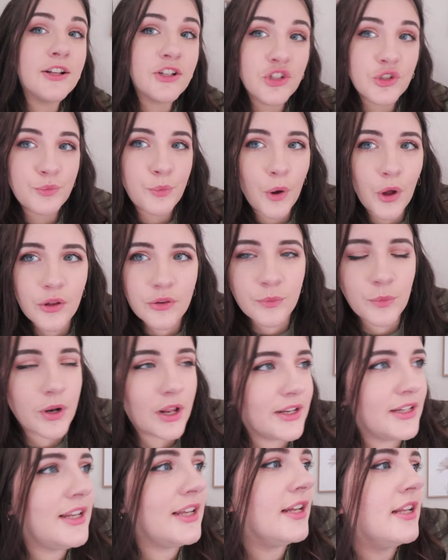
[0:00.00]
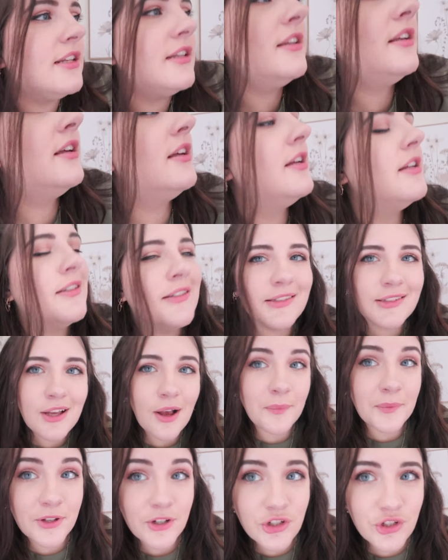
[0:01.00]
I just spoiled what I did, and
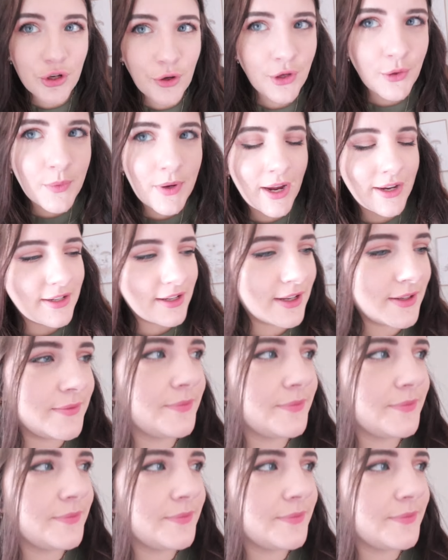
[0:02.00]
so I'm going to show you what I